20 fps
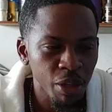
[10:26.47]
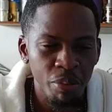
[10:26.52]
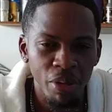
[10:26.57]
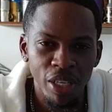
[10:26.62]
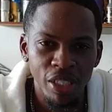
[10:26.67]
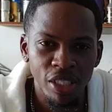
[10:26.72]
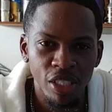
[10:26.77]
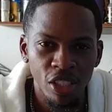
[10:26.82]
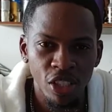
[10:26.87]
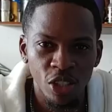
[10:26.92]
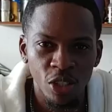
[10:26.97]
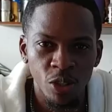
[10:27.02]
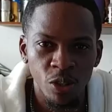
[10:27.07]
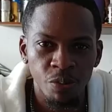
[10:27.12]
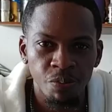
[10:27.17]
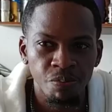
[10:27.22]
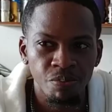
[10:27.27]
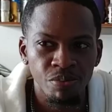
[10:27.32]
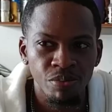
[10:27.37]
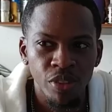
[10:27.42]
I mean, I say, yo,
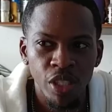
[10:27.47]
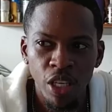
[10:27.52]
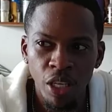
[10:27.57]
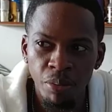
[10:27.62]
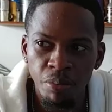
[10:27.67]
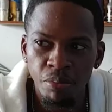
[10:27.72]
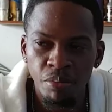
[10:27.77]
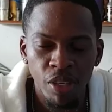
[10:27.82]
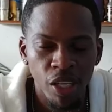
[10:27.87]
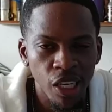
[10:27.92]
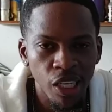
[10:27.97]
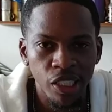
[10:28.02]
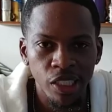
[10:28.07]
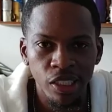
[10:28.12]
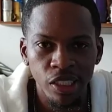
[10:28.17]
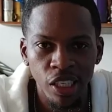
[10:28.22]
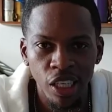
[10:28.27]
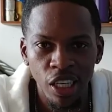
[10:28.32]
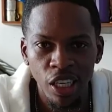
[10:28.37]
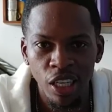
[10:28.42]
him
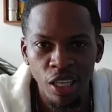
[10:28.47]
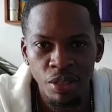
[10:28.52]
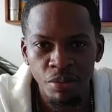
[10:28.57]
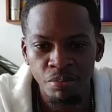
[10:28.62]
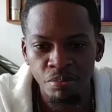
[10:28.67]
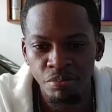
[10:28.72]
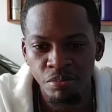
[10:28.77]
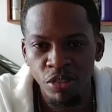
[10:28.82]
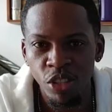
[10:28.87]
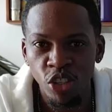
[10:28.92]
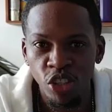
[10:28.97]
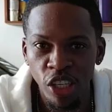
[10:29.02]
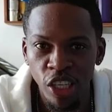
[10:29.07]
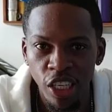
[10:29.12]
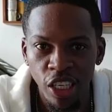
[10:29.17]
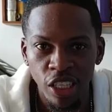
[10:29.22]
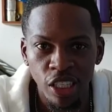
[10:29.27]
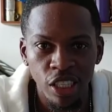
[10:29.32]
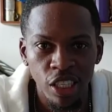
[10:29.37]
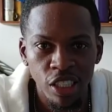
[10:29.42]
and
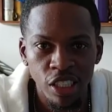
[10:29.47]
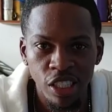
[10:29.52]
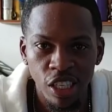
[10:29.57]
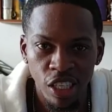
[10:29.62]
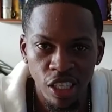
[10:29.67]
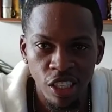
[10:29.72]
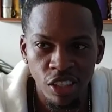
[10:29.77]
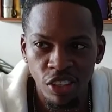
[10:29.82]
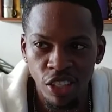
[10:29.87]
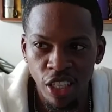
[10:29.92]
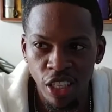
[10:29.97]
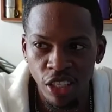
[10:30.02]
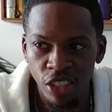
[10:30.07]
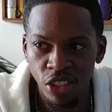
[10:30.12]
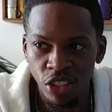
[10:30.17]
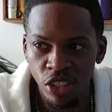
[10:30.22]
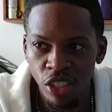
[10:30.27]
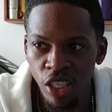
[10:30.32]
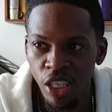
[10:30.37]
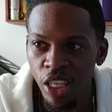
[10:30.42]
Ryan, that's Ali
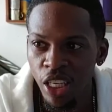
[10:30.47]
Rhino,